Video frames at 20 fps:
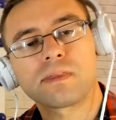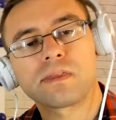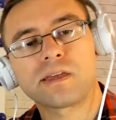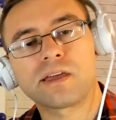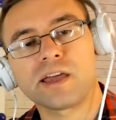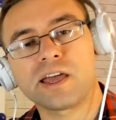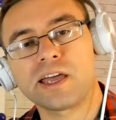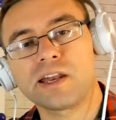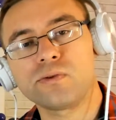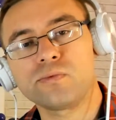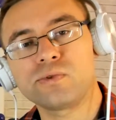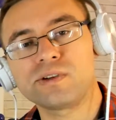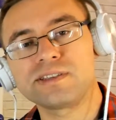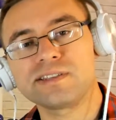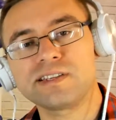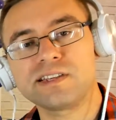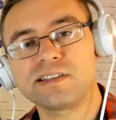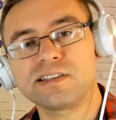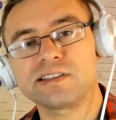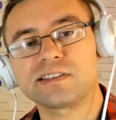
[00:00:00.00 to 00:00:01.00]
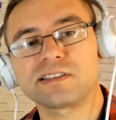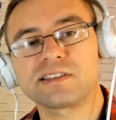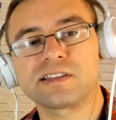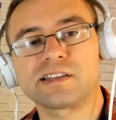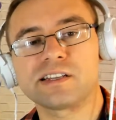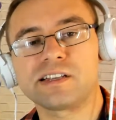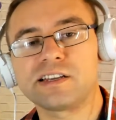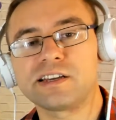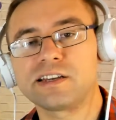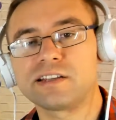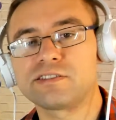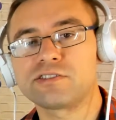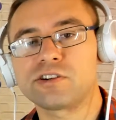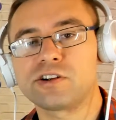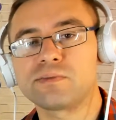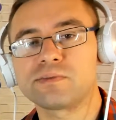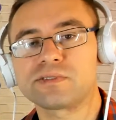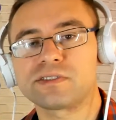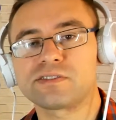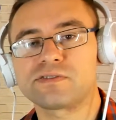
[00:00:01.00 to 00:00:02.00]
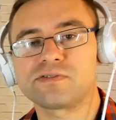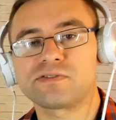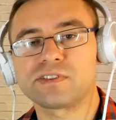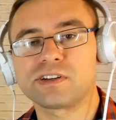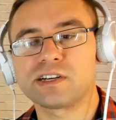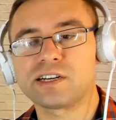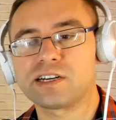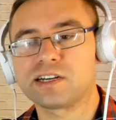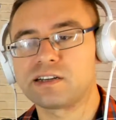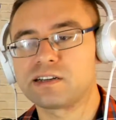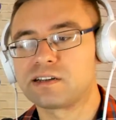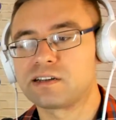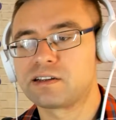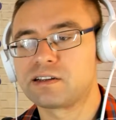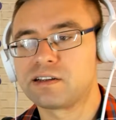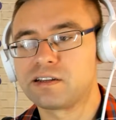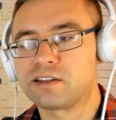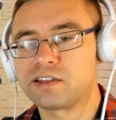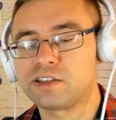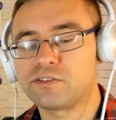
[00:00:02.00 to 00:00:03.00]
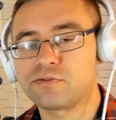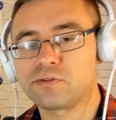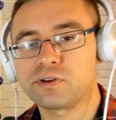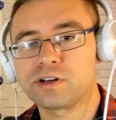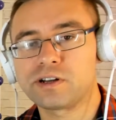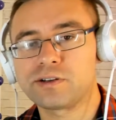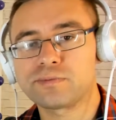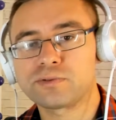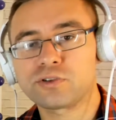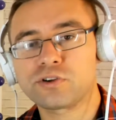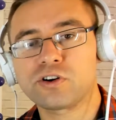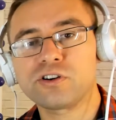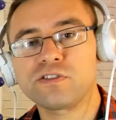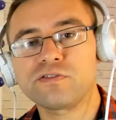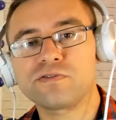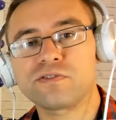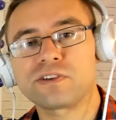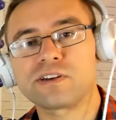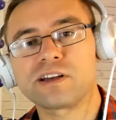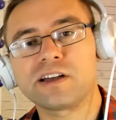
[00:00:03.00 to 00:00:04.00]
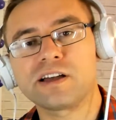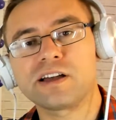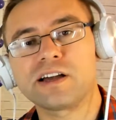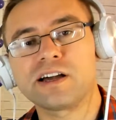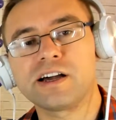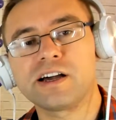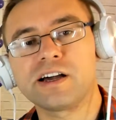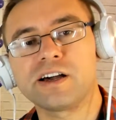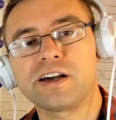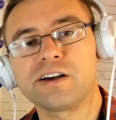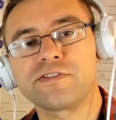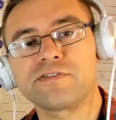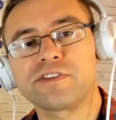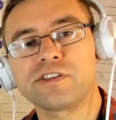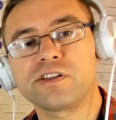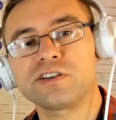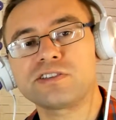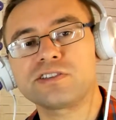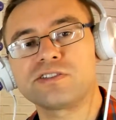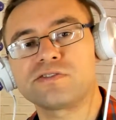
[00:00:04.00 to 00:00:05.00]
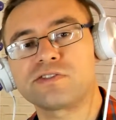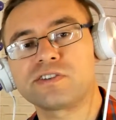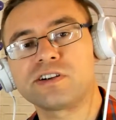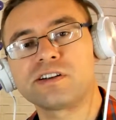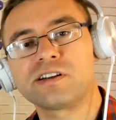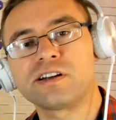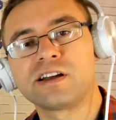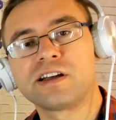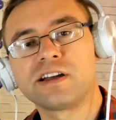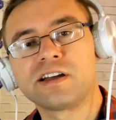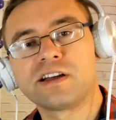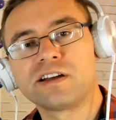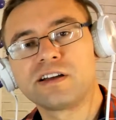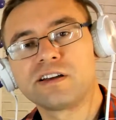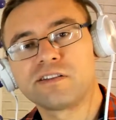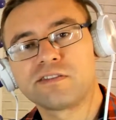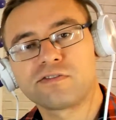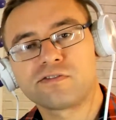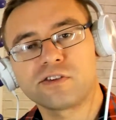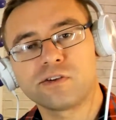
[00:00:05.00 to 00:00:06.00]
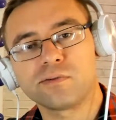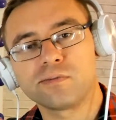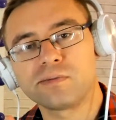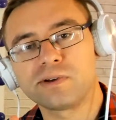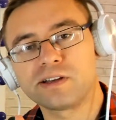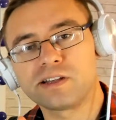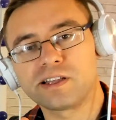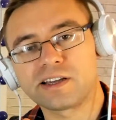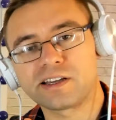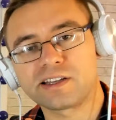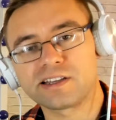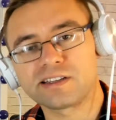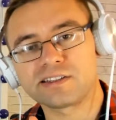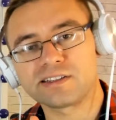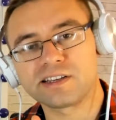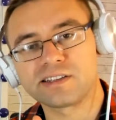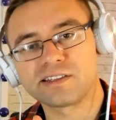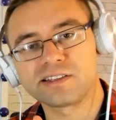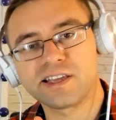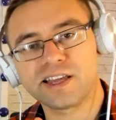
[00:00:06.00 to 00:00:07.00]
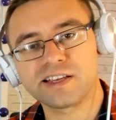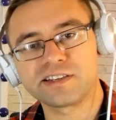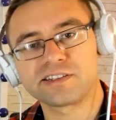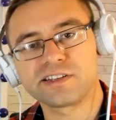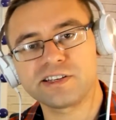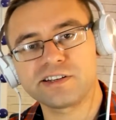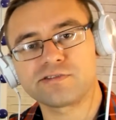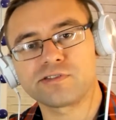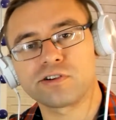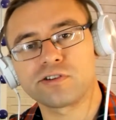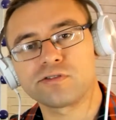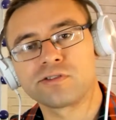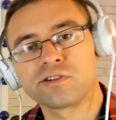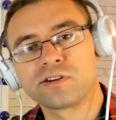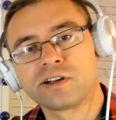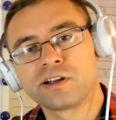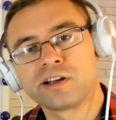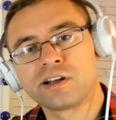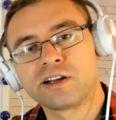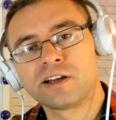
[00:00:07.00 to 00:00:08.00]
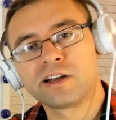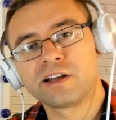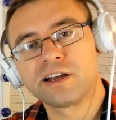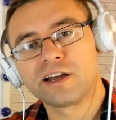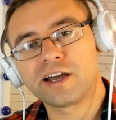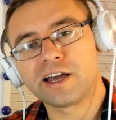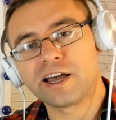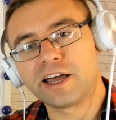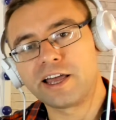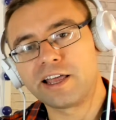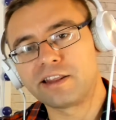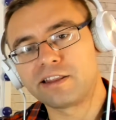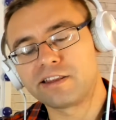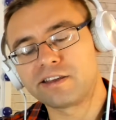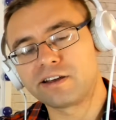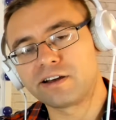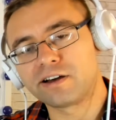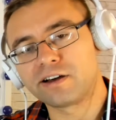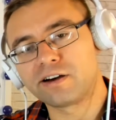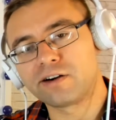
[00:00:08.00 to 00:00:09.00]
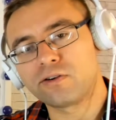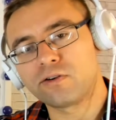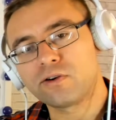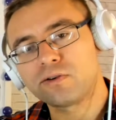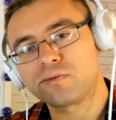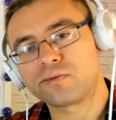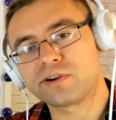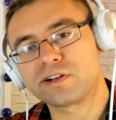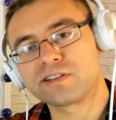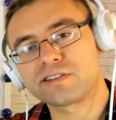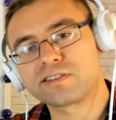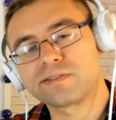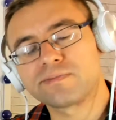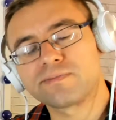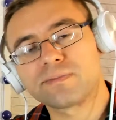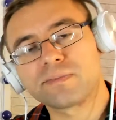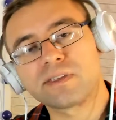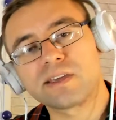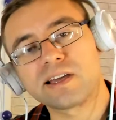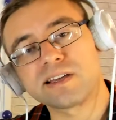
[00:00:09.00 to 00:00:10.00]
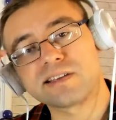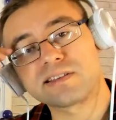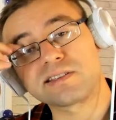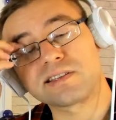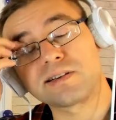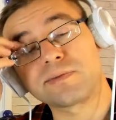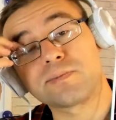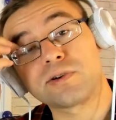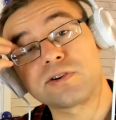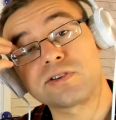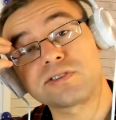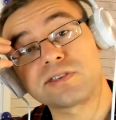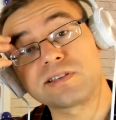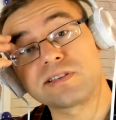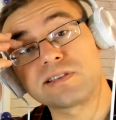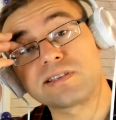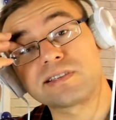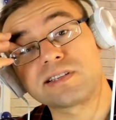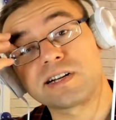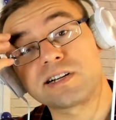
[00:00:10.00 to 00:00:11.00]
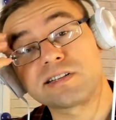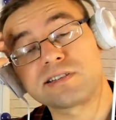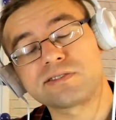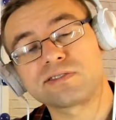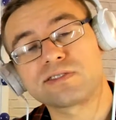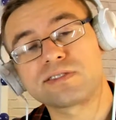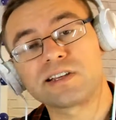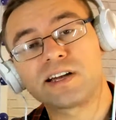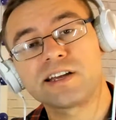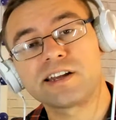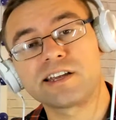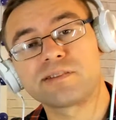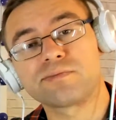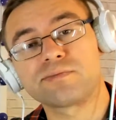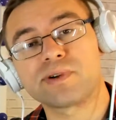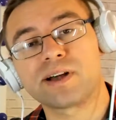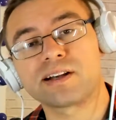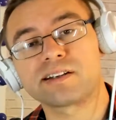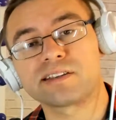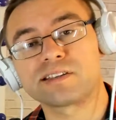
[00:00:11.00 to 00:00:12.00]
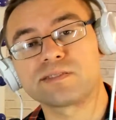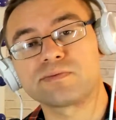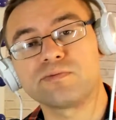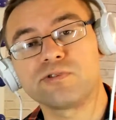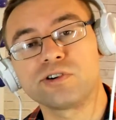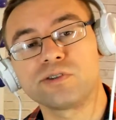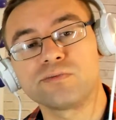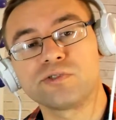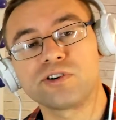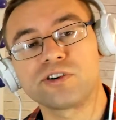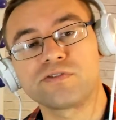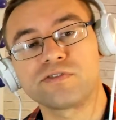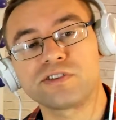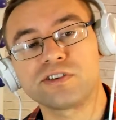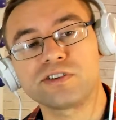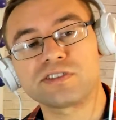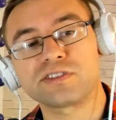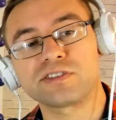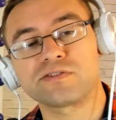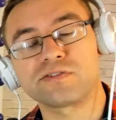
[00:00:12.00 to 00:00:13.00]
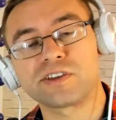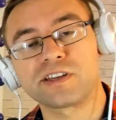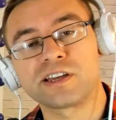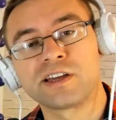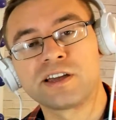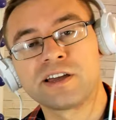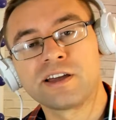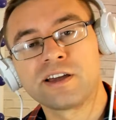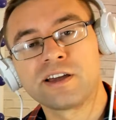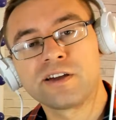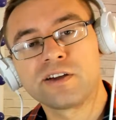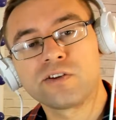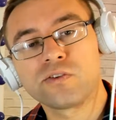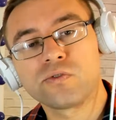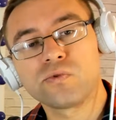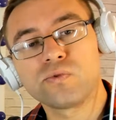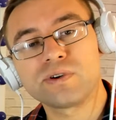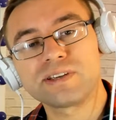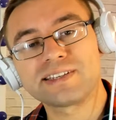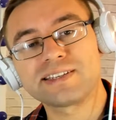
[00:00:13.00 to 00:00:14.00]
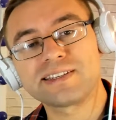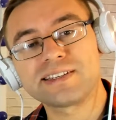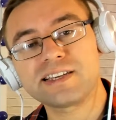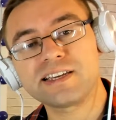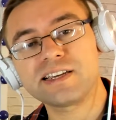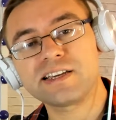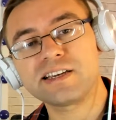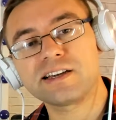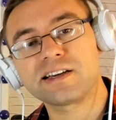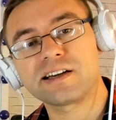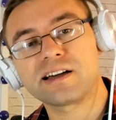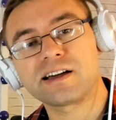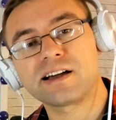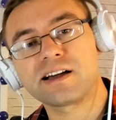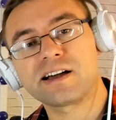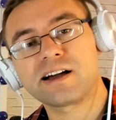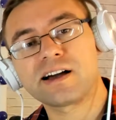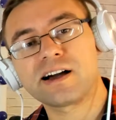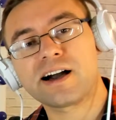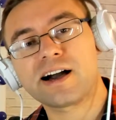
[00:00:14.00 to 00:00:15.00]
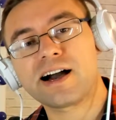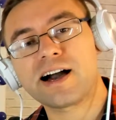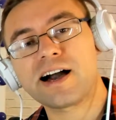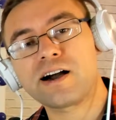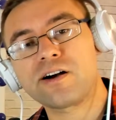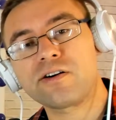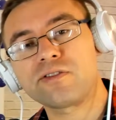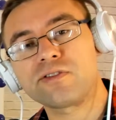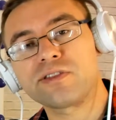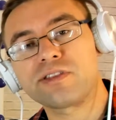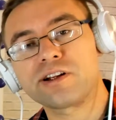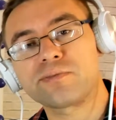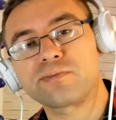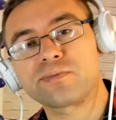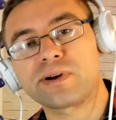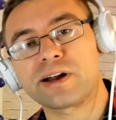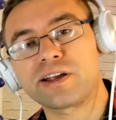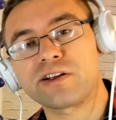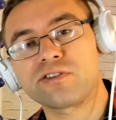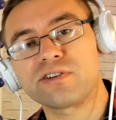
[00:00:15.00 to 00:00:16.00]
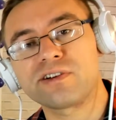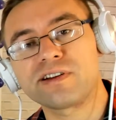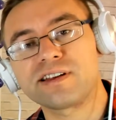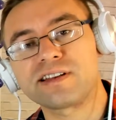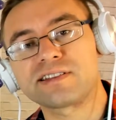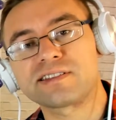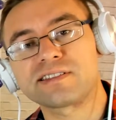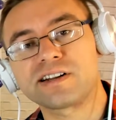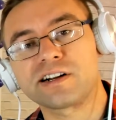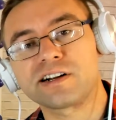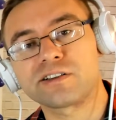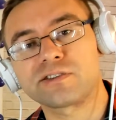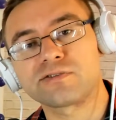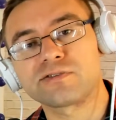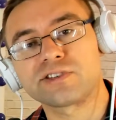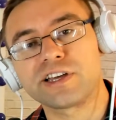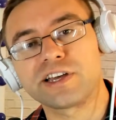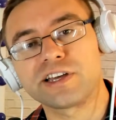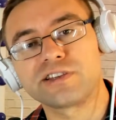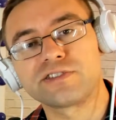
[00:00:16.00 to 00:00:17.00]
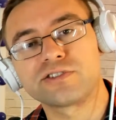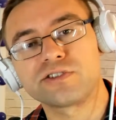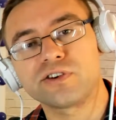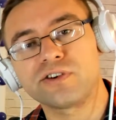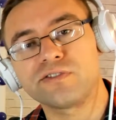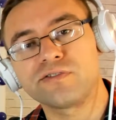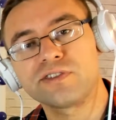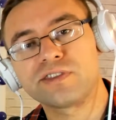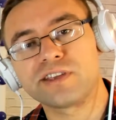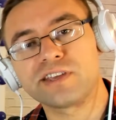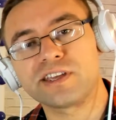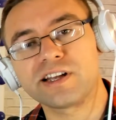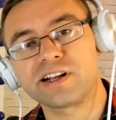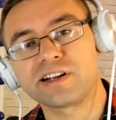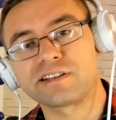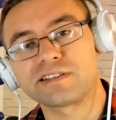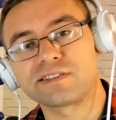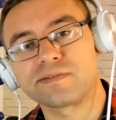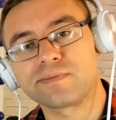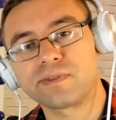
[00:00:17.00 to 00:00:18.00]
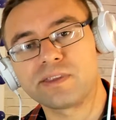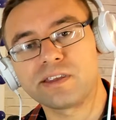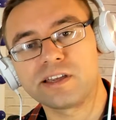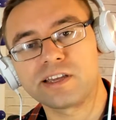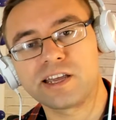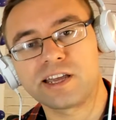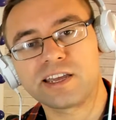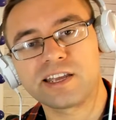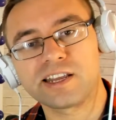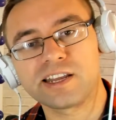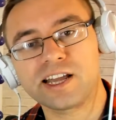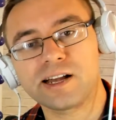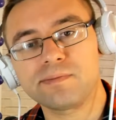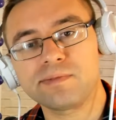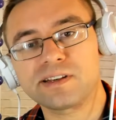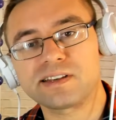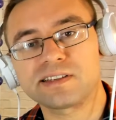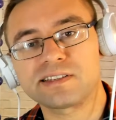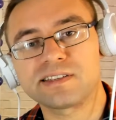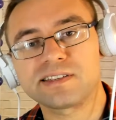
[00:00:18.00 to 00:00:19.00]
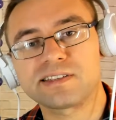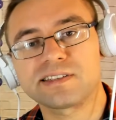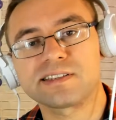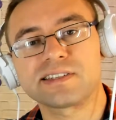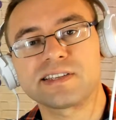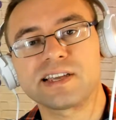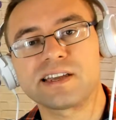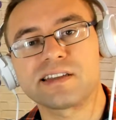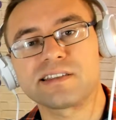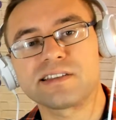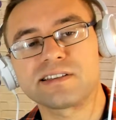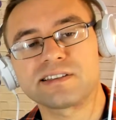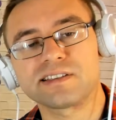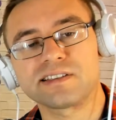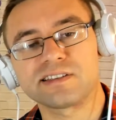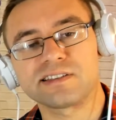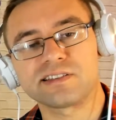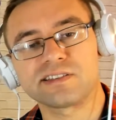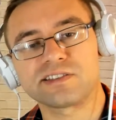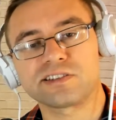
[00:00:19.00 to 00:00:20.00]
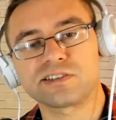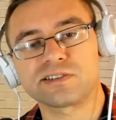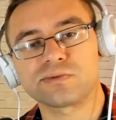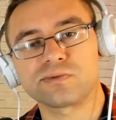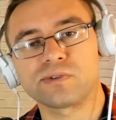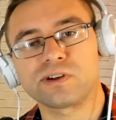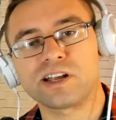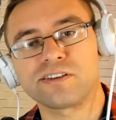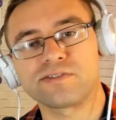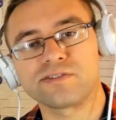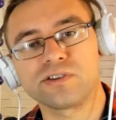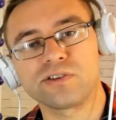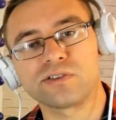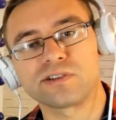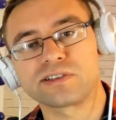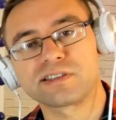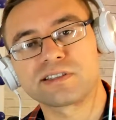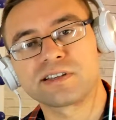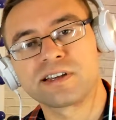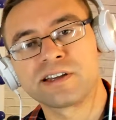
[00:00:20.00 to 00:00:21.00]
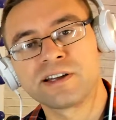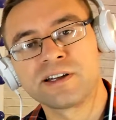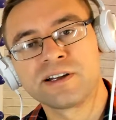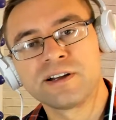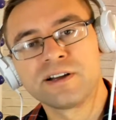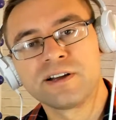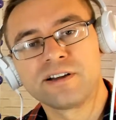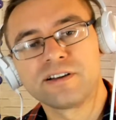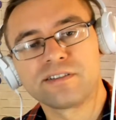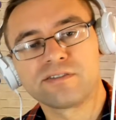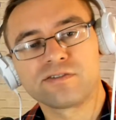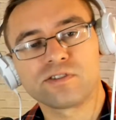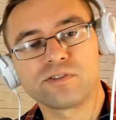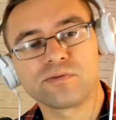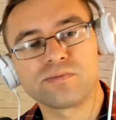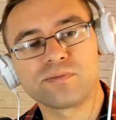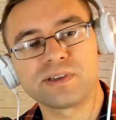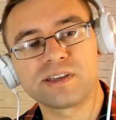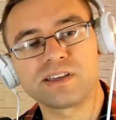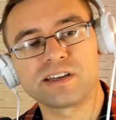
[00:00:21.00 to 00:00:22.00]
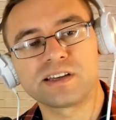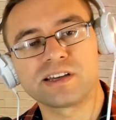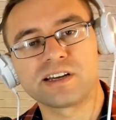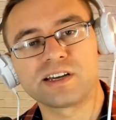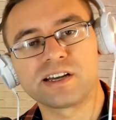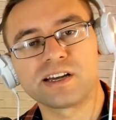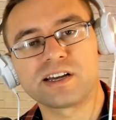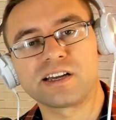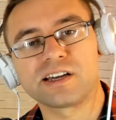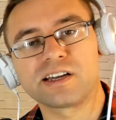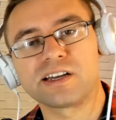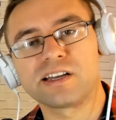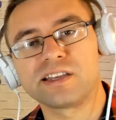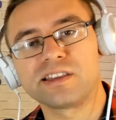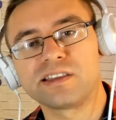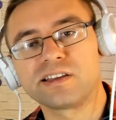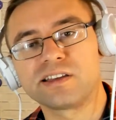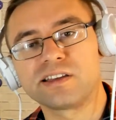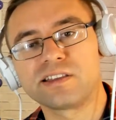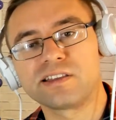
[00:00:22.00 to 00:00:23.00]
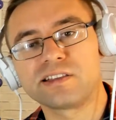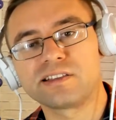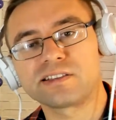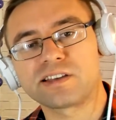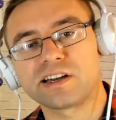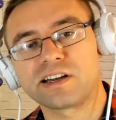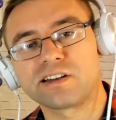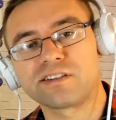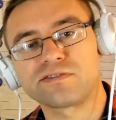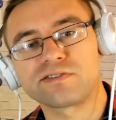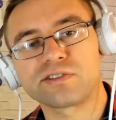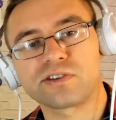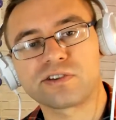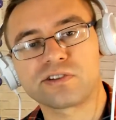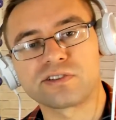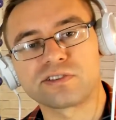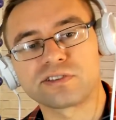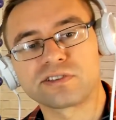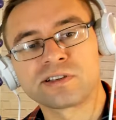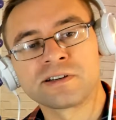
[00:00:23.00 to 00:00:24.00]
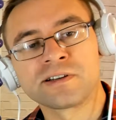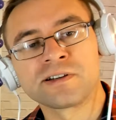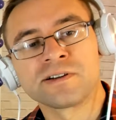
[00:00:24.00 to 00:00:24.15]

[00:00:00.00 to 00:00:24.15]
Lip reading: And we see this in terms of, if we observe a philosopher from, let's say, day zero and onwards, as a person starts to study and practice more and more philosophy, we see how their priorities start to change over the years. Again, Iamblichus isn't saying this, this is just what I've noticed from being in these kind of circles.